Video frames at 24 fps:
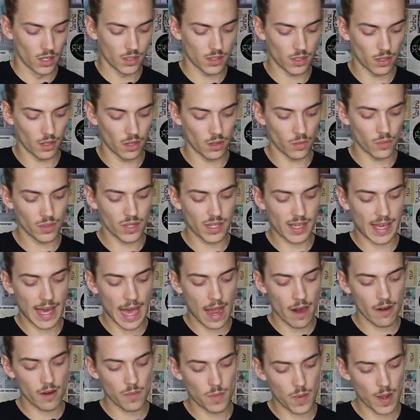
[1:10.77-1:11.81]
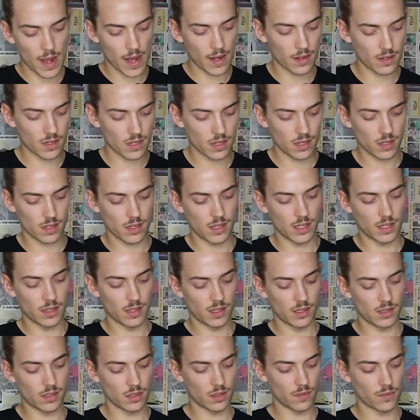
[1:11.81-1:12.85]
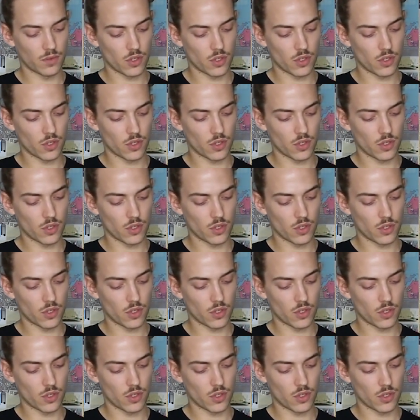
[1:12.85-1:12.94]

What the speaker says: So with the carry pouch and these sort